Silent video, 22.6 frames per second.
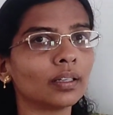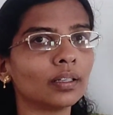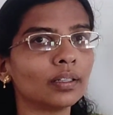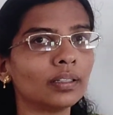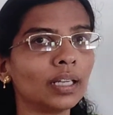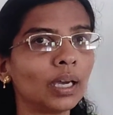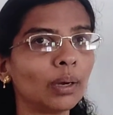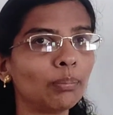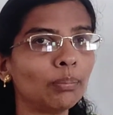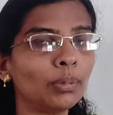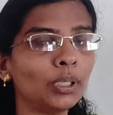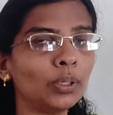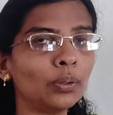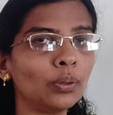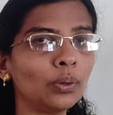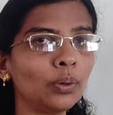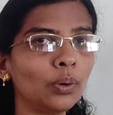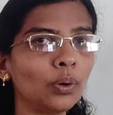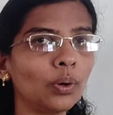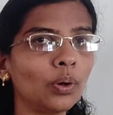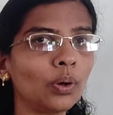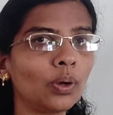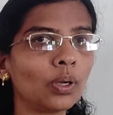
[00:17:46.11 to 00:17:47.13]

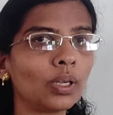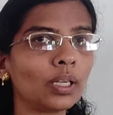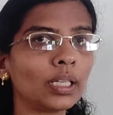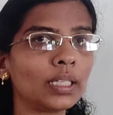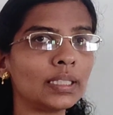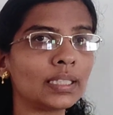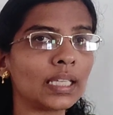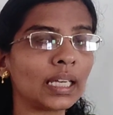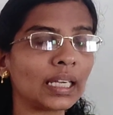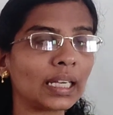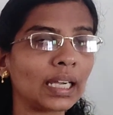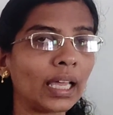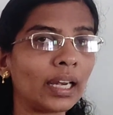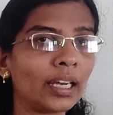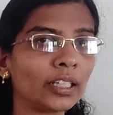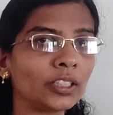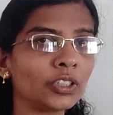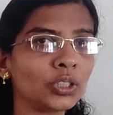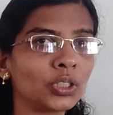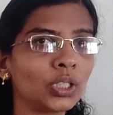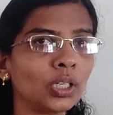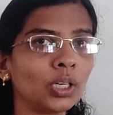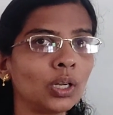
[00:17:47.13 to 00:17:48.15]
W is a
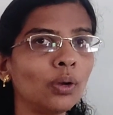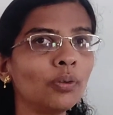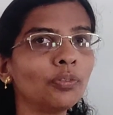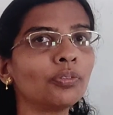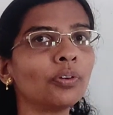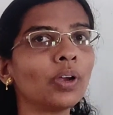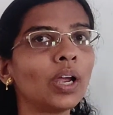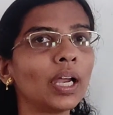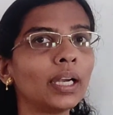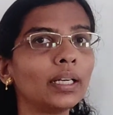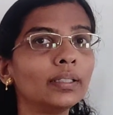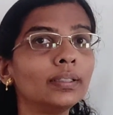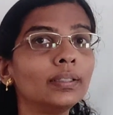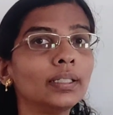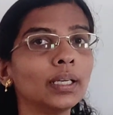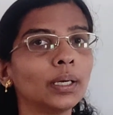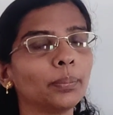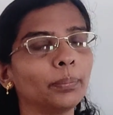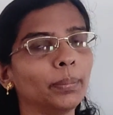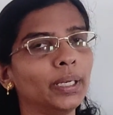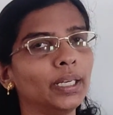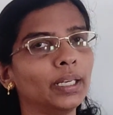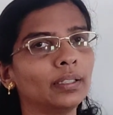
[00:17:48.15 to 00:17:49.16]
collection of
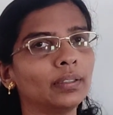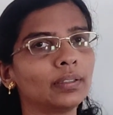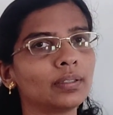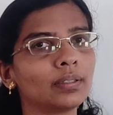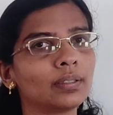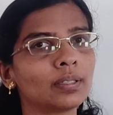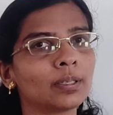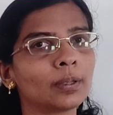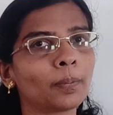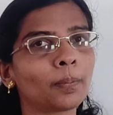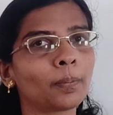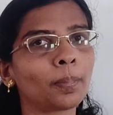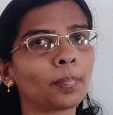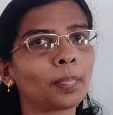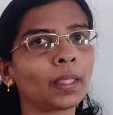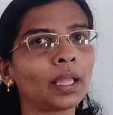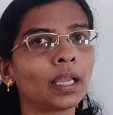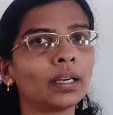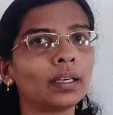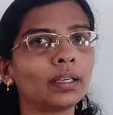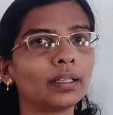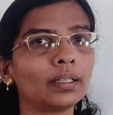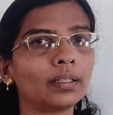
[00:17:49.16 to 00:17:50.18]
terminals.
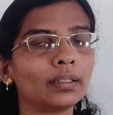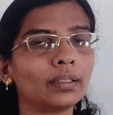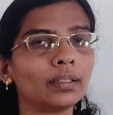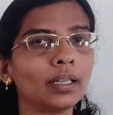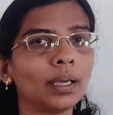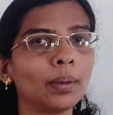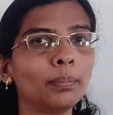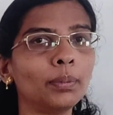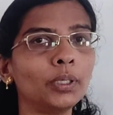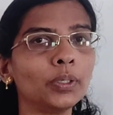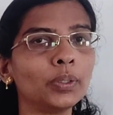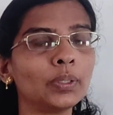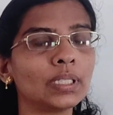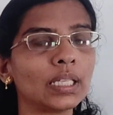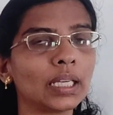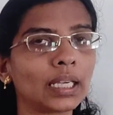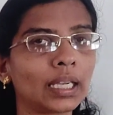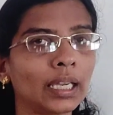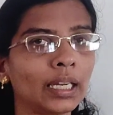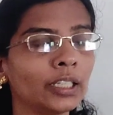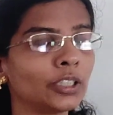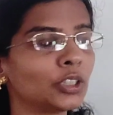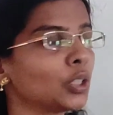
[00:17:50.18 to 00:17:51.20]
W is a
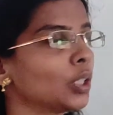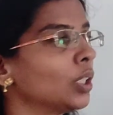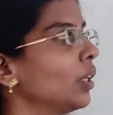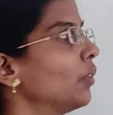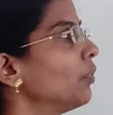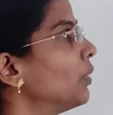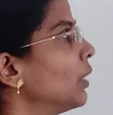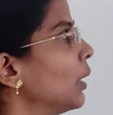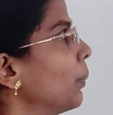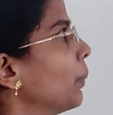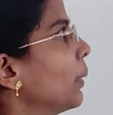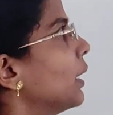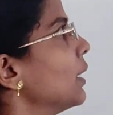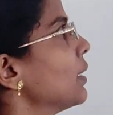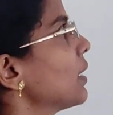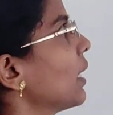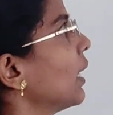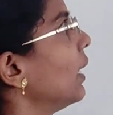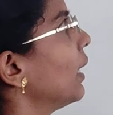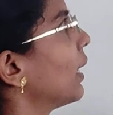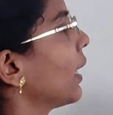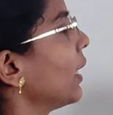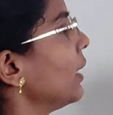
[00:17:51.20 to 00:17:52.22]
collection of terminals.
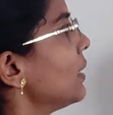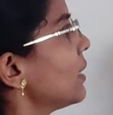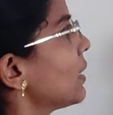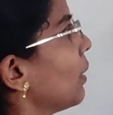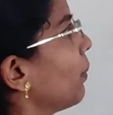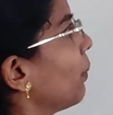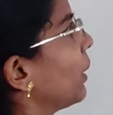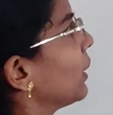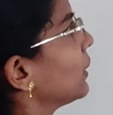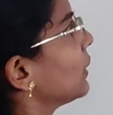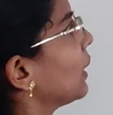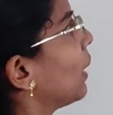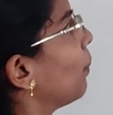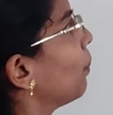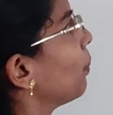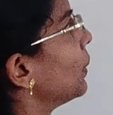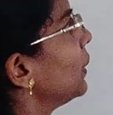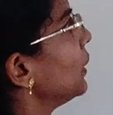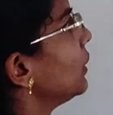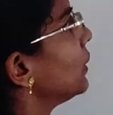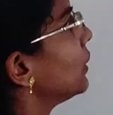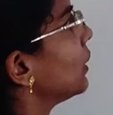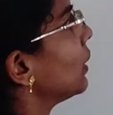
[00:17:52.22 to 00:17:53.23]
I'll write some
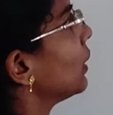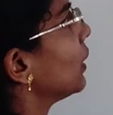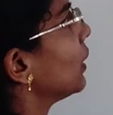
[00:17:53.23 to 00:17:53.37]
examples.